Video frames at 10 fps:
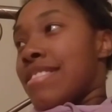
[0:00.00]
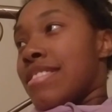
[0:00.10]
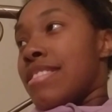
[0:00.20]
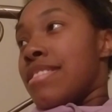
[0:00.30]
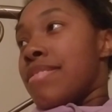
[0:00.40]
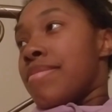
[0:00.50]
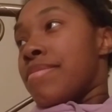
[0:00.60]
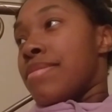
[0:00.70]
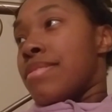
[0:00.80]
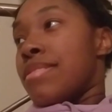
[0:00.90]
Hmm.
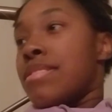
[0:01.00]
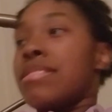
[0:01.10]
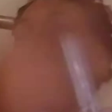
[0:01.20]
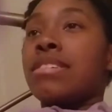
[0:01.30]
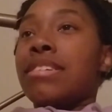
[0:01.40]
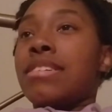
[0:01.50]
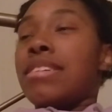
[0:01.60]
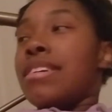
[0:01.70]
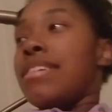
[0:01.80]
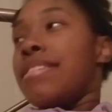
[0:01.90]
your camera? In
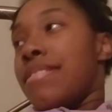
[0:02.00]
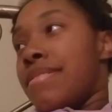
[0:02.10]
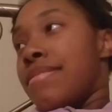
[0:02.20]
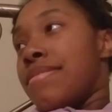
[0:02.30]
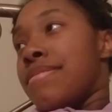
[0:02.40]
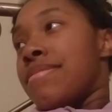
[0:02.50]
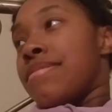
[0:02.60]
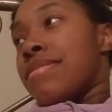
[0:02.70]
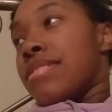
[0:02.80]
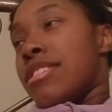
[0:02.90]
there.
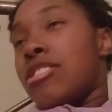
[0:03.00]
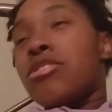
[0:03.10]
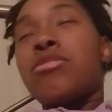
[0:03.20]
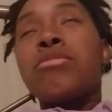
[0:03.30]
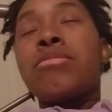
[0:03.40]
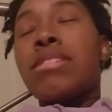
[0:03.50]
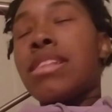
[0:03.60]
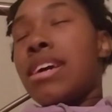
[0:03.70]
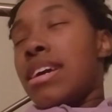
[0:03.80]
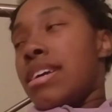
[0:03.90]
It's too
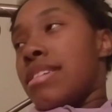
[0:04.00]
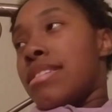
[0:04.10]
late.